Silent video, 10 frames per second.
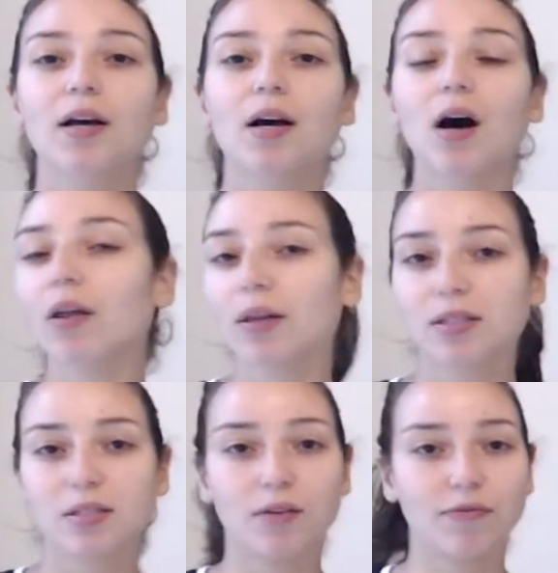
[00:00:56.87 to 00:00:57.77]
All that
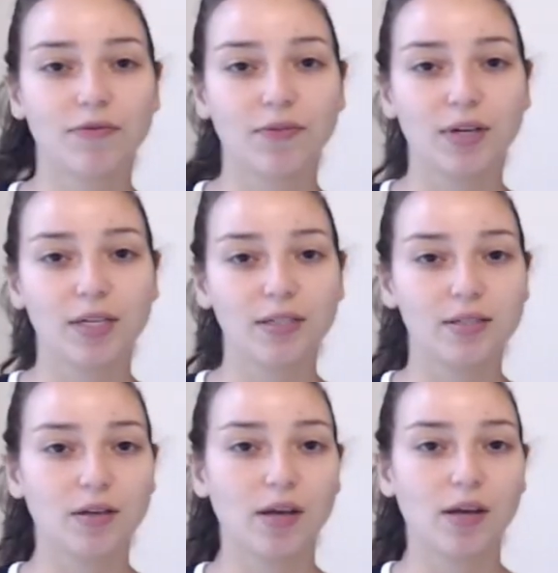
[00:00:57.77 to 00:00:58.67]
stuff is
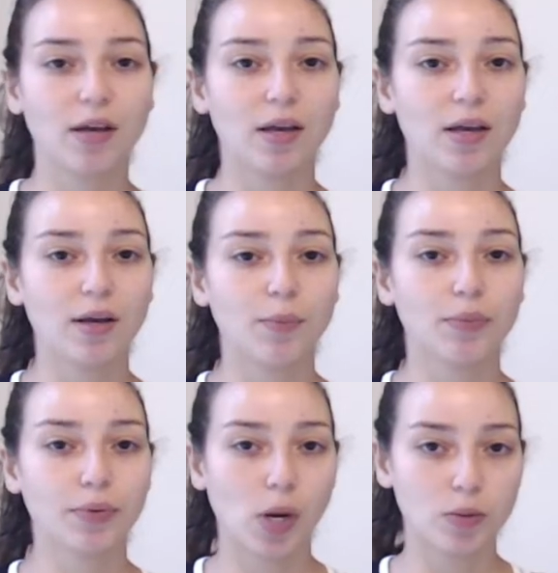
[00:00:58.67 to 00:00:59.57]
a
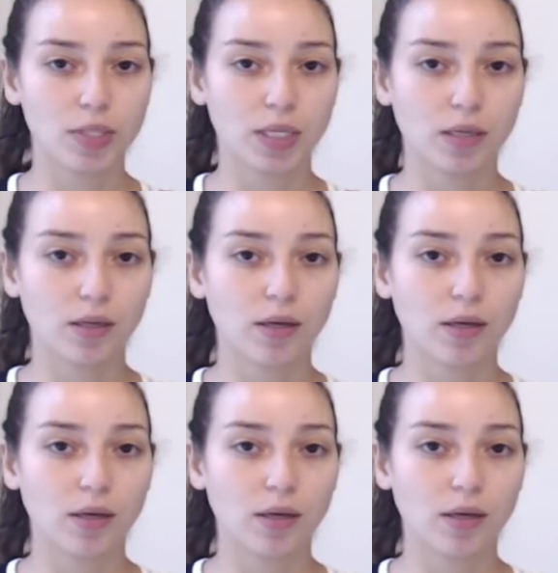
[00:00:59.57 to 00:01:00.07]
protein.